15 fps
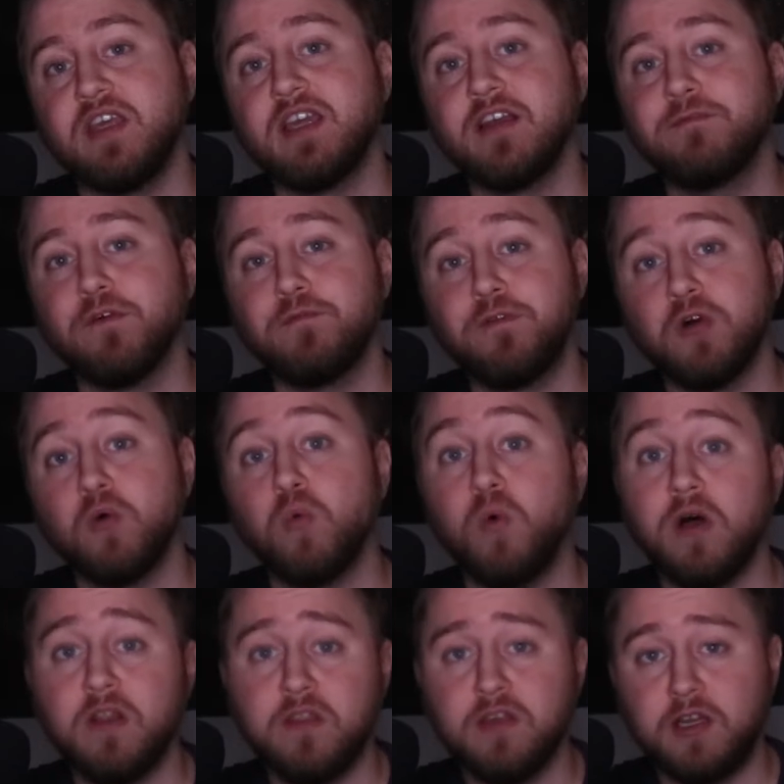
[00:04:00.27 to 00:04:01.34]
can fulfill
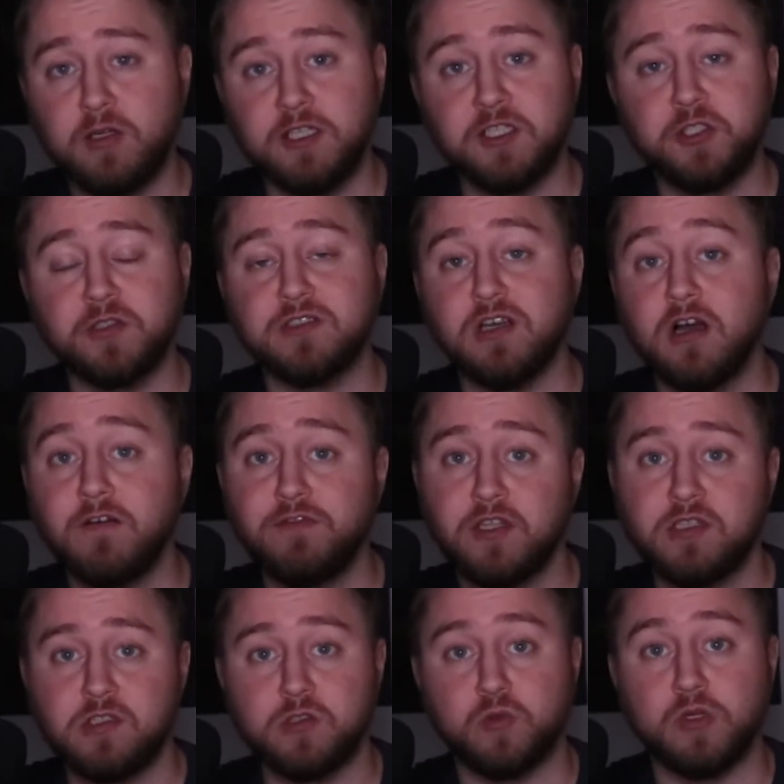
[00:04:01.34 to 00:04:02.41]
one of the conditions of
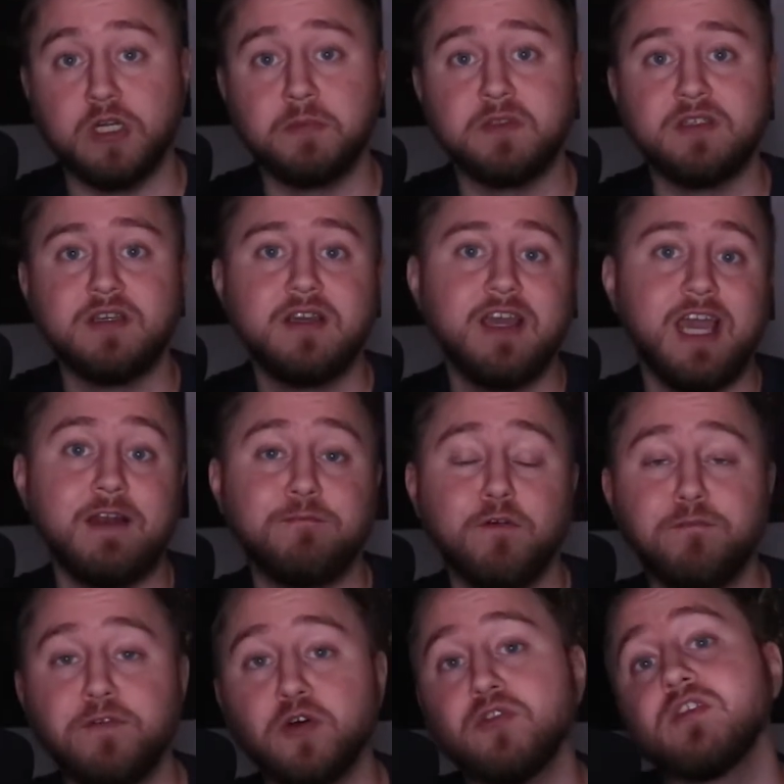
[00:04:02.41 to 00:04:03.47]
this script and
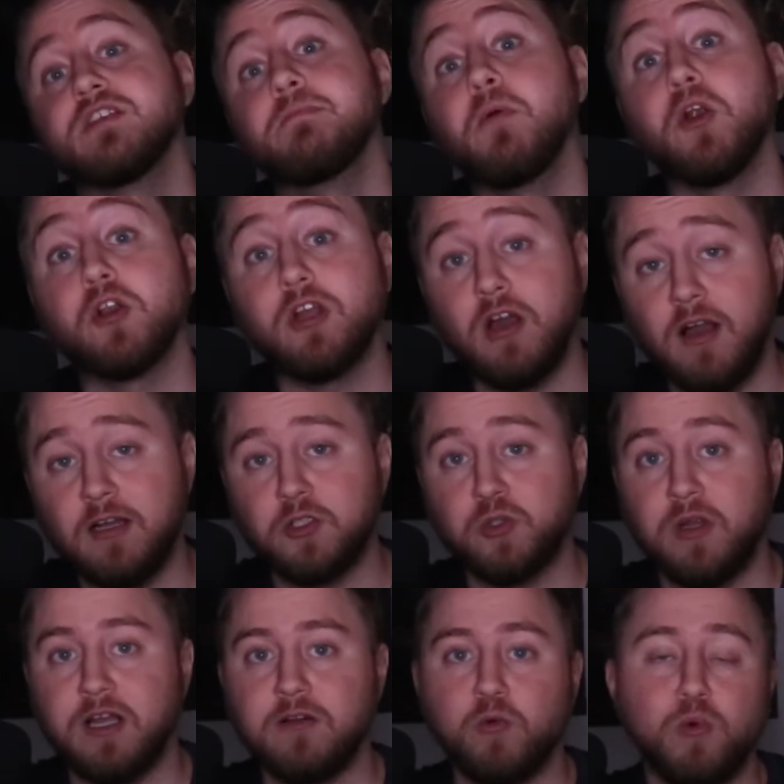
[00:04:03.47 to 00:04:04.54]
fulfill the smart
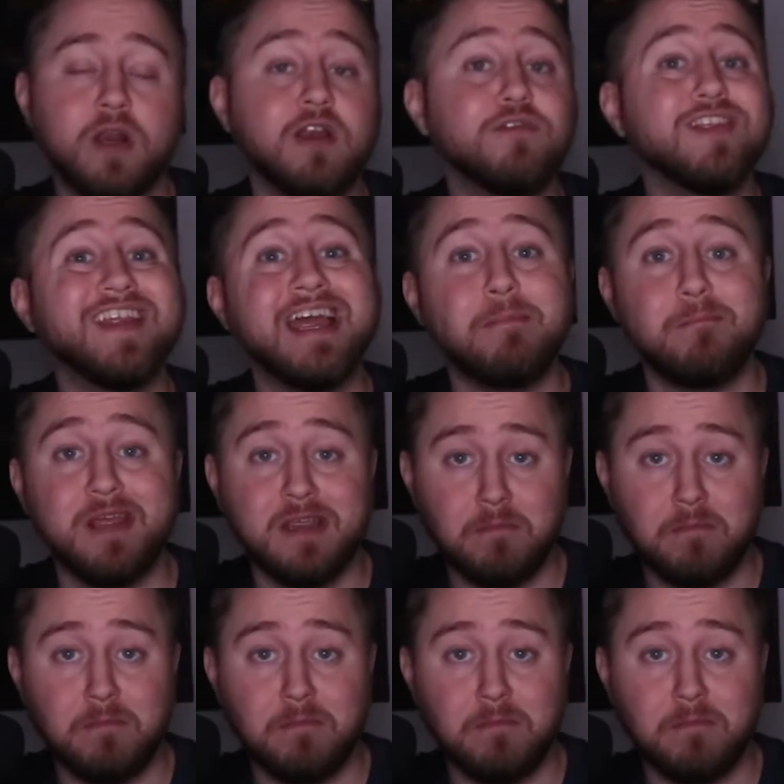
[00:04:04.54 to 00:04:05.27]
contract, whatever that may